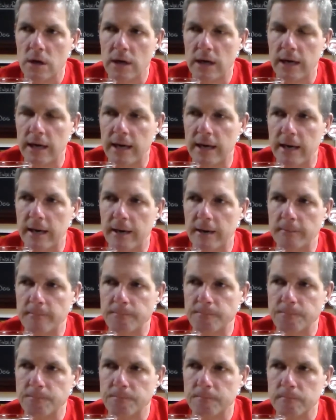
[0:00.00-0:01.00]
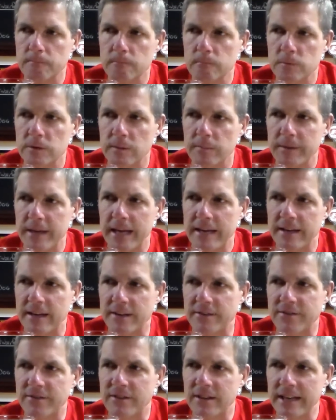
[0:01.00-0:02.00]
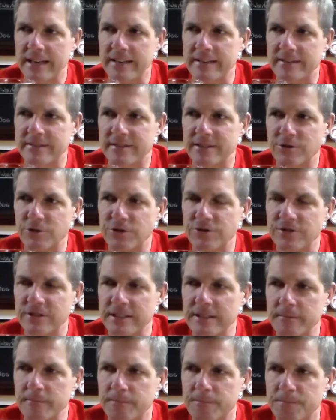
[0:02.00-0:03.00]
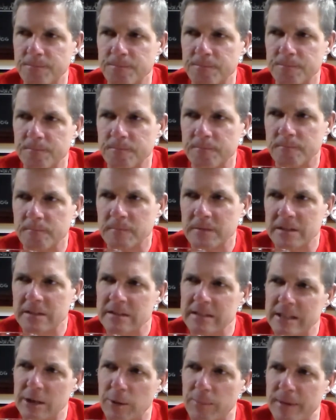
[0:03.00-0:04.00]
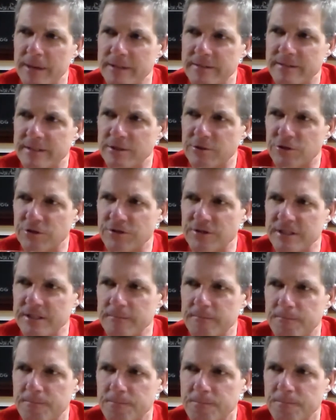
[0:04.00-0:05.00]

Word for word: Getting a slight citrusy, a little bit citrusy,